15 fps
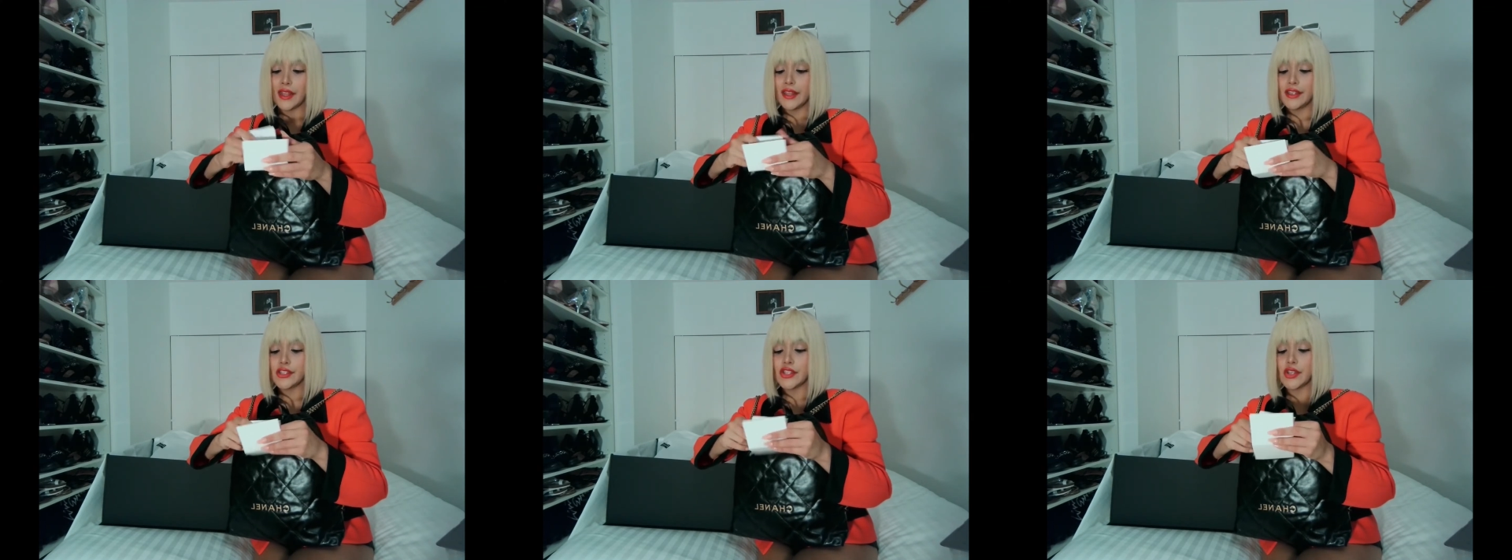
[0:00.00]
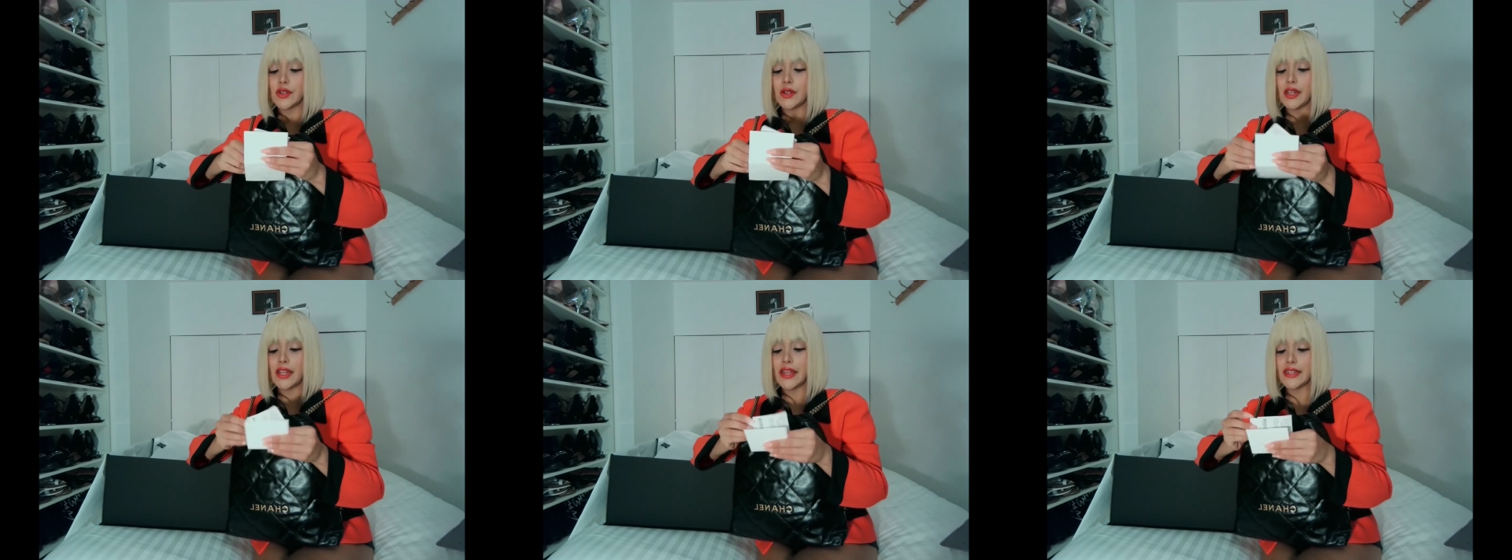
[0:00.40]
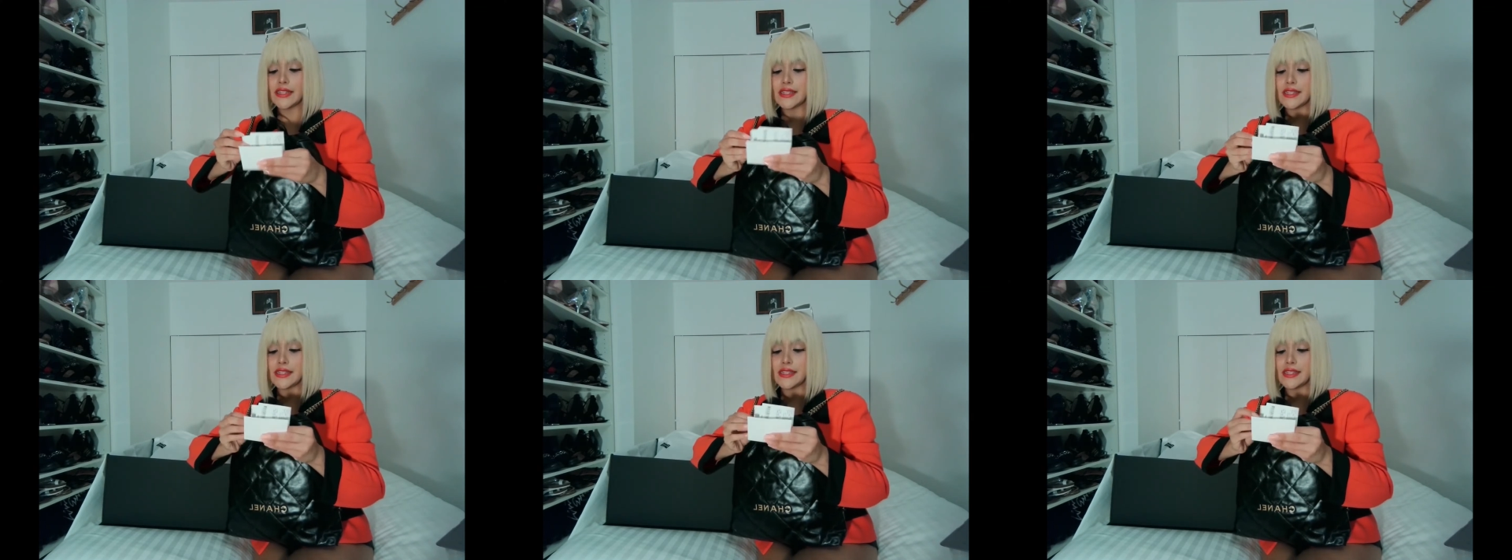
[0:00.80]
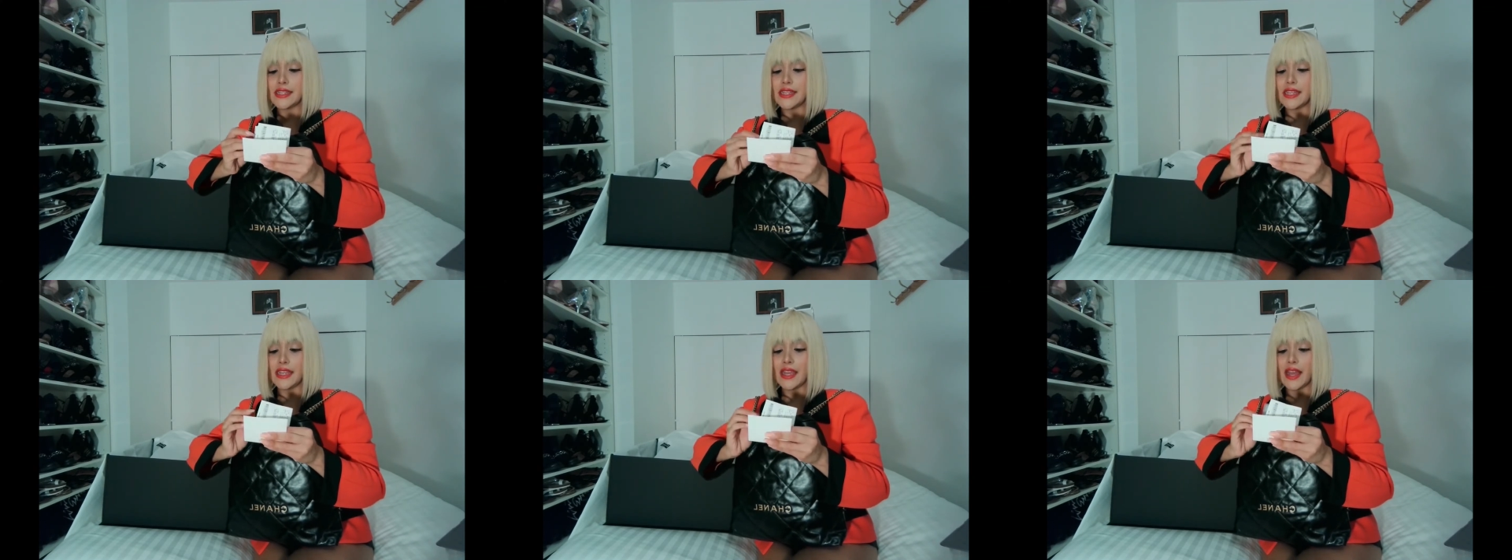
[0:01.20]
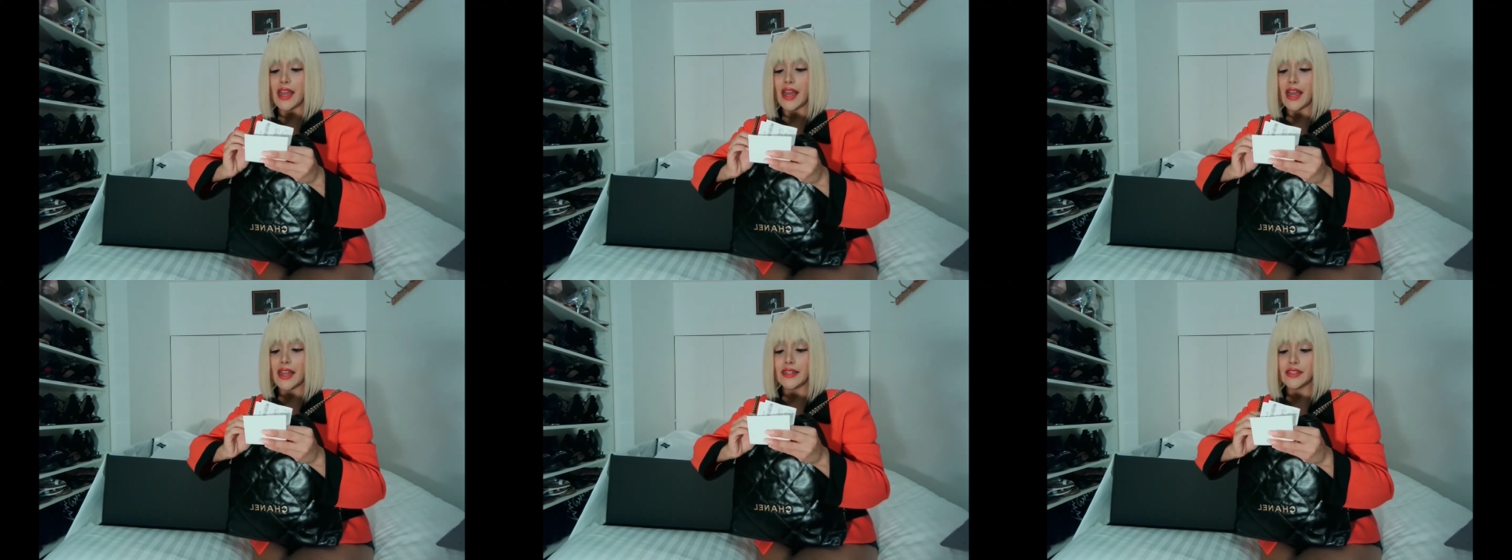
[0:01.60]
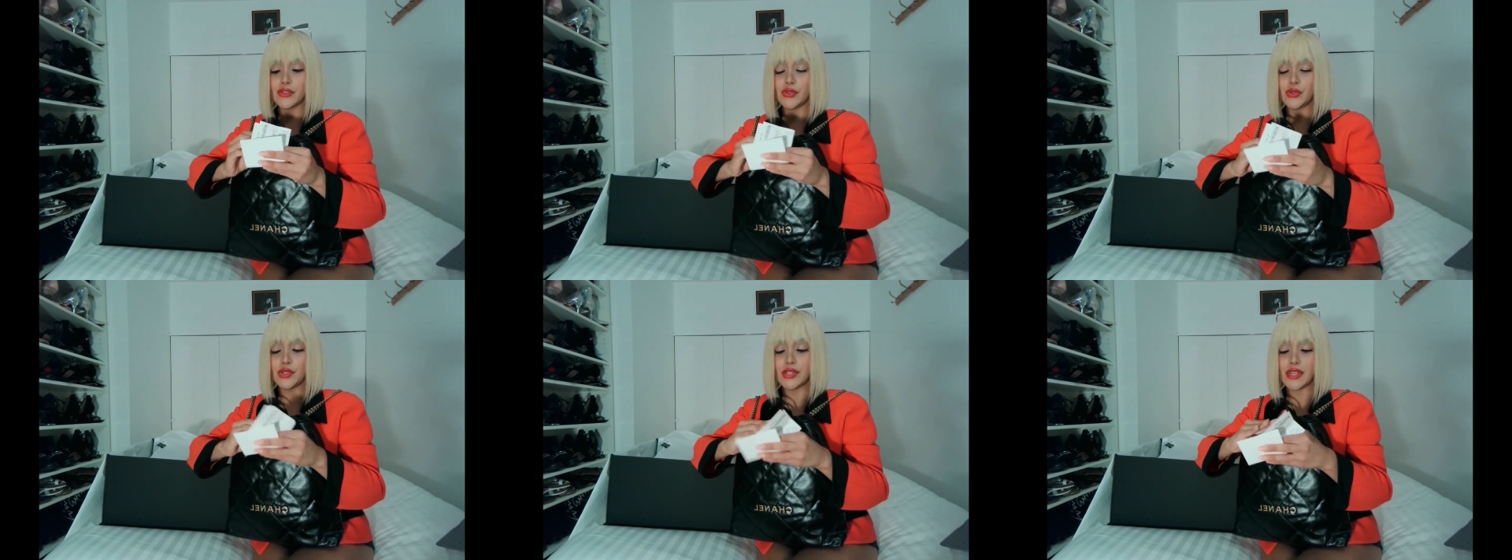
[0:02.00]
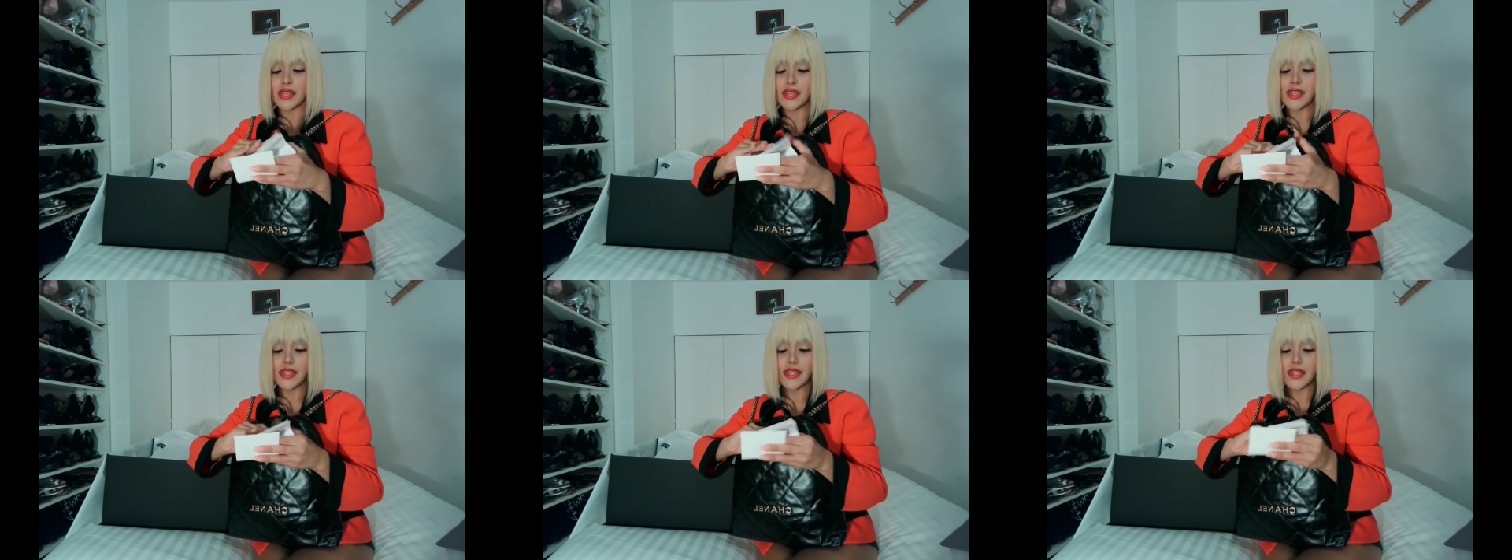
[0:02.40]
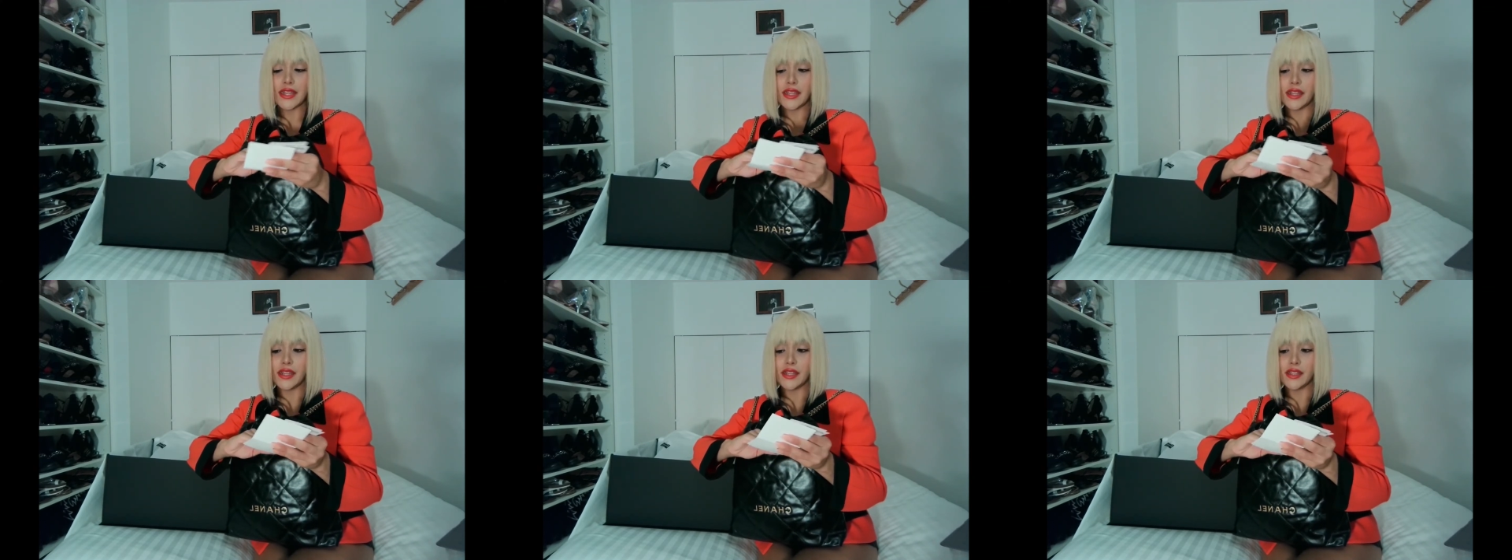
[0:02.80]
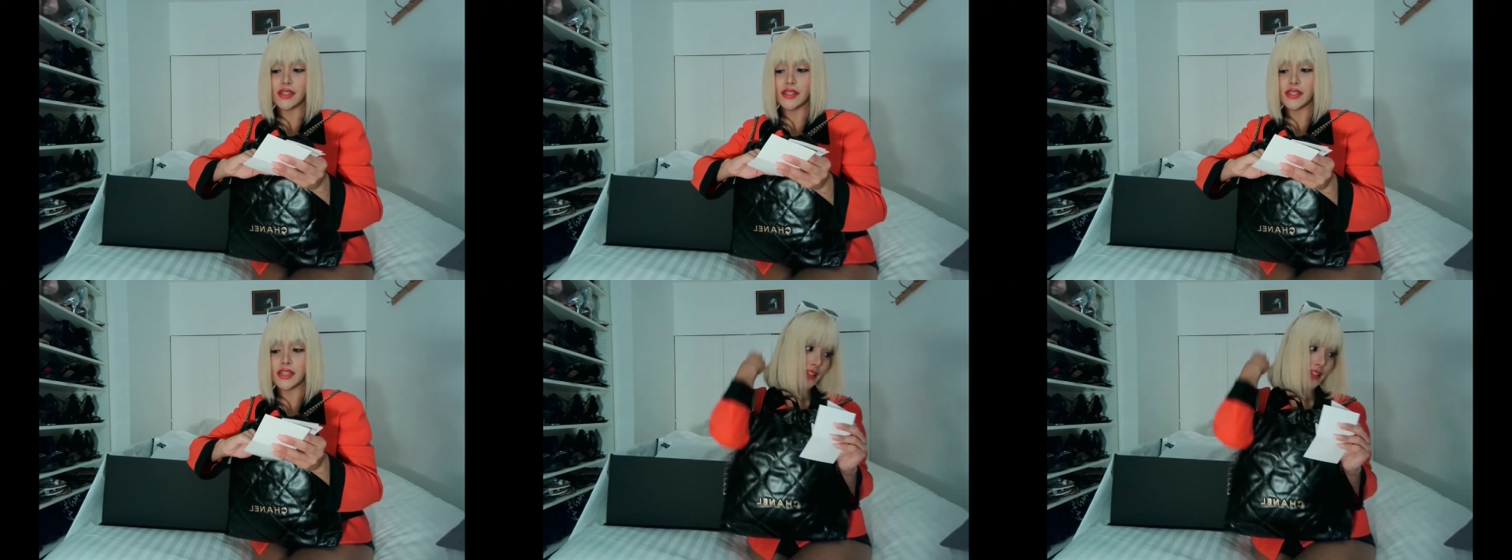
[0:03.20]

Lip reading: So let's see. Today is